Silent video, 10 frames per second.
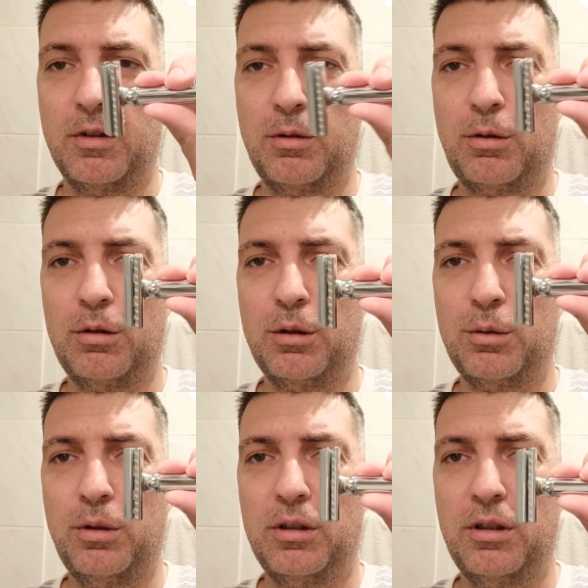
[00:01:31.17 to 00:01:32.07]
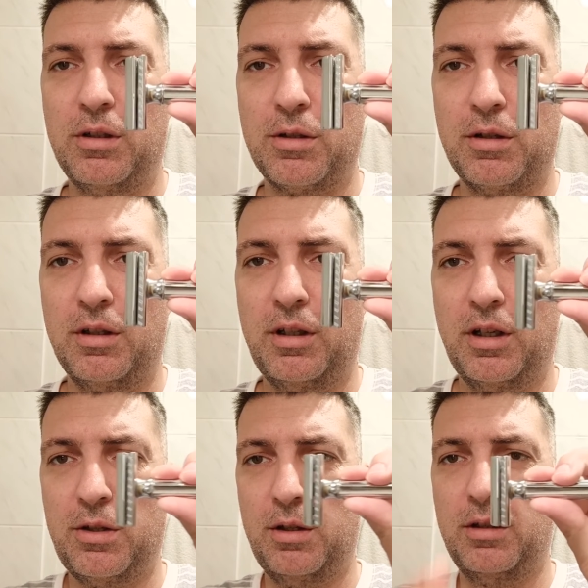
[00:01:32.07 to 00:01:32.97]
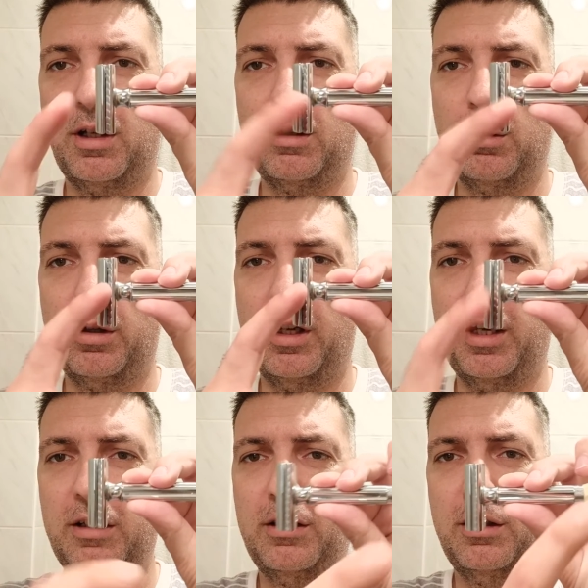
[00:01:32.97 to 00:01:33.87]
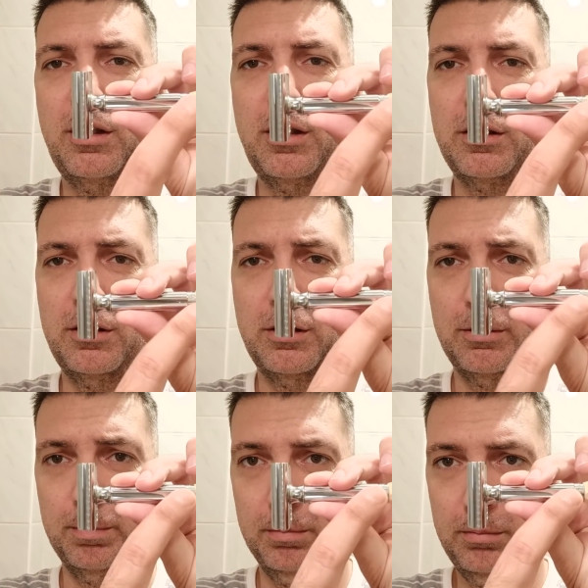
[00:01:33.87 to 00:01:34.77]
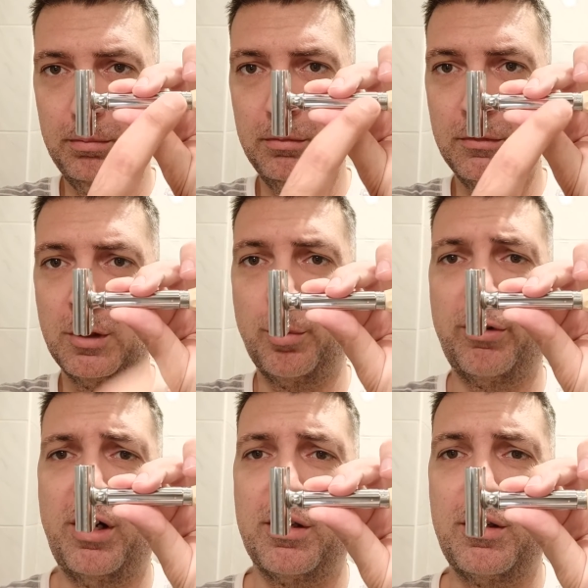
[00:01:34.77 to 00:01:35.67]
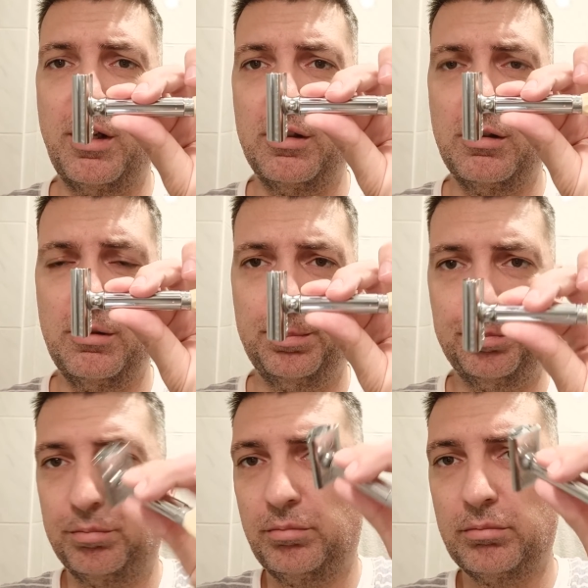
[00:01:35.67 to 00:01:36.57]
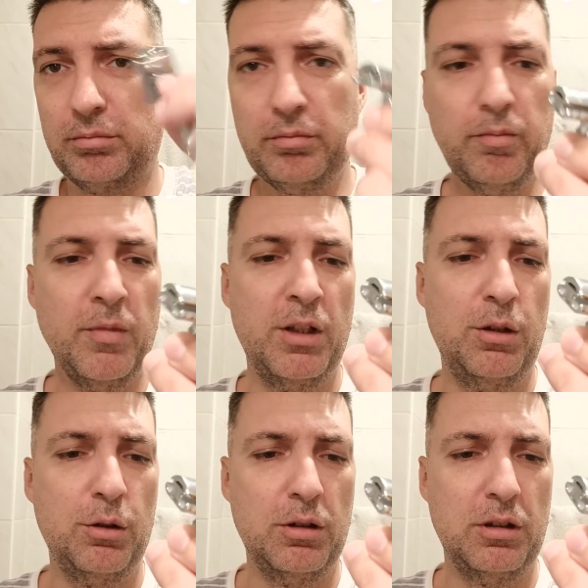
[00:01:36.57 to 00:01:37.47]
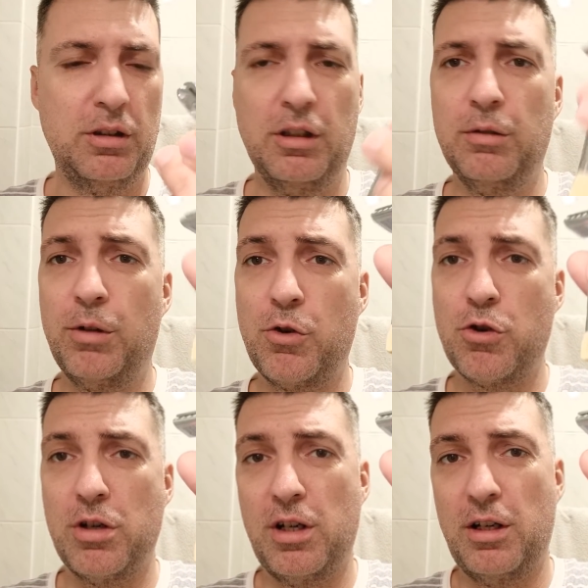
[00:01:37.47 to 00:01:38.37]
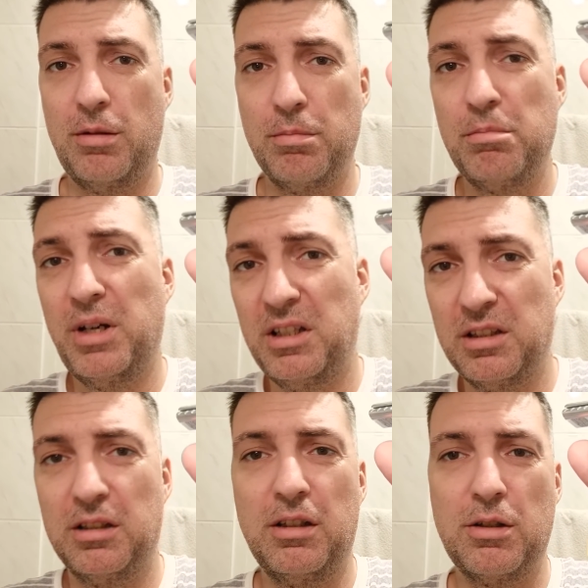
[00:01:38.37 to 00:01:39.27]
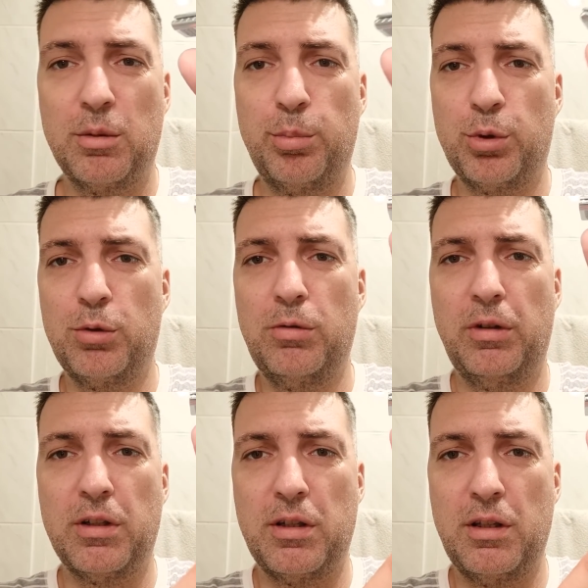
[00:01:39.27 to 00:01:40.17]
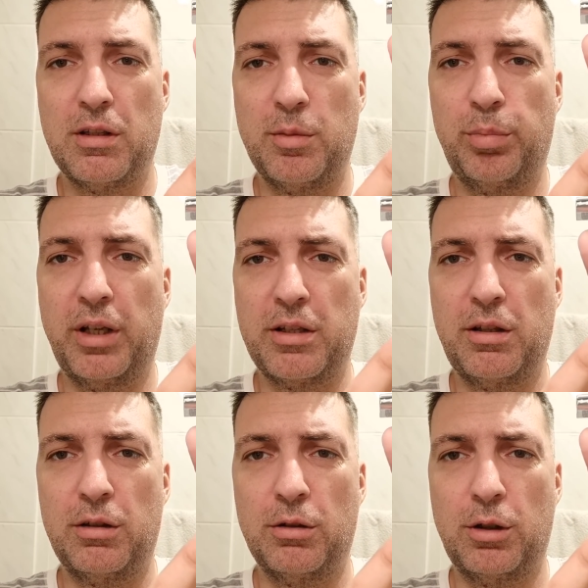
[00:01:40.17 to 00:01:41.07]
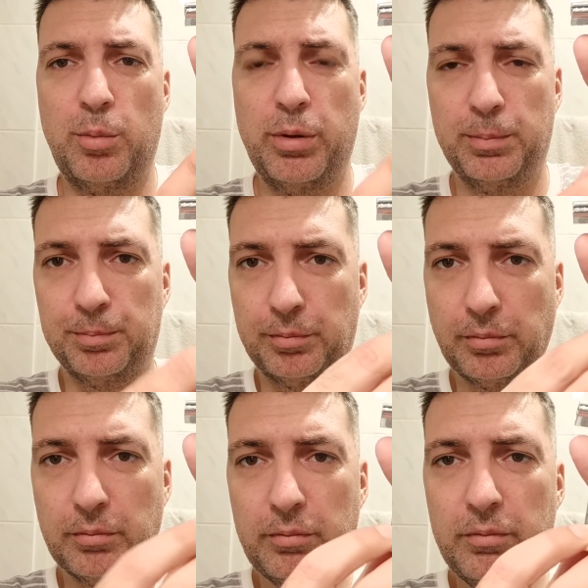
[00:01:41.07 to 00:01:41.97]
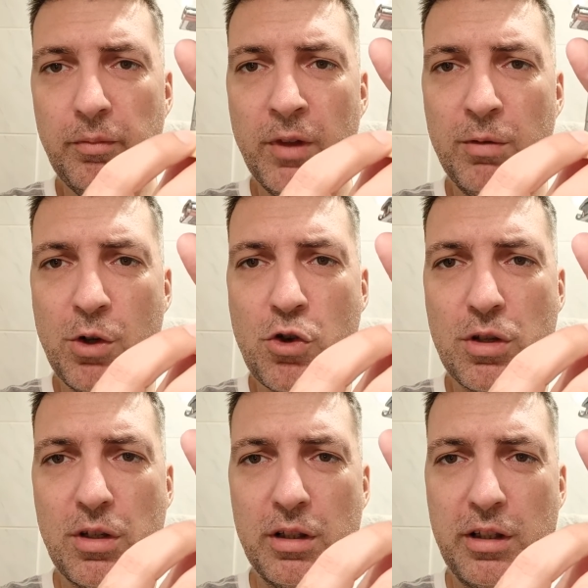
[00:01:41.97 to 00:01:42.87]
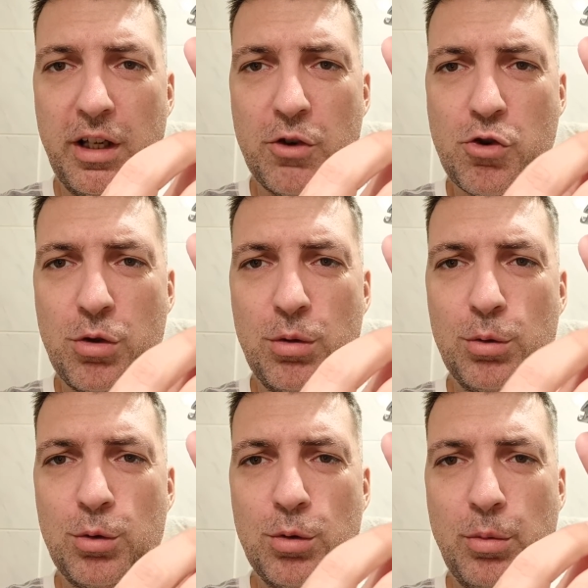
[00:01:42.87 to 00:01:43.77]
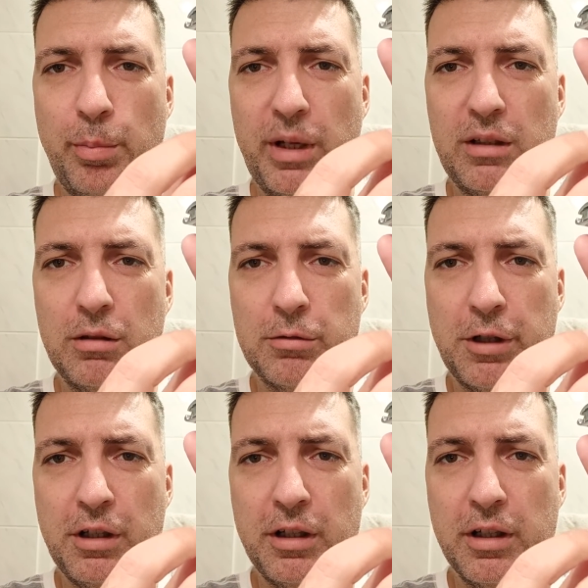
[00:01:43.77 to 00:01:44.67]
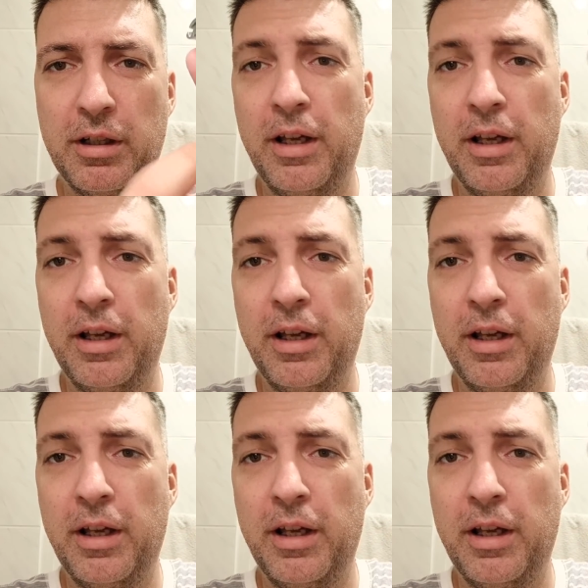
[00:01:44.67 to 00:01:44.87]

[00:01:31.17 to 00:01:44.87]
although it is casted alloy head and the brass handle, the only thing which I might disapprove is this plastic knob, which is attached to metal ring.